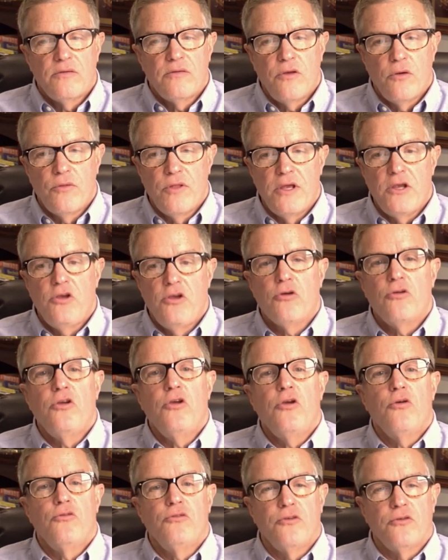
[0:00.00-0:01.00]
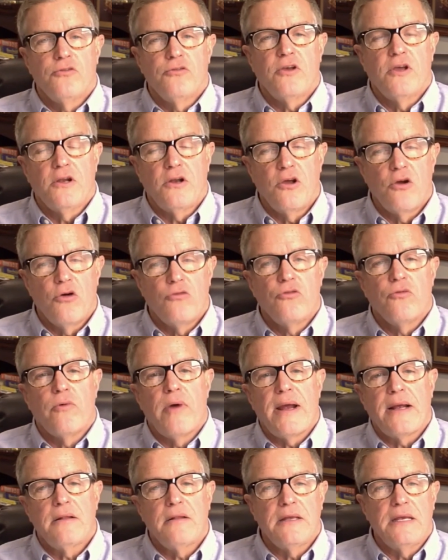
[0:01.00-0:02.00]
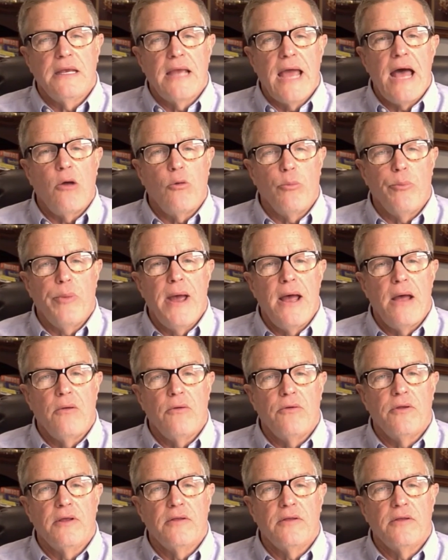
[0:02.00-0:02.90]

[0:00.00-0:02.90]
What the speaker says: so that your users can go directly outbound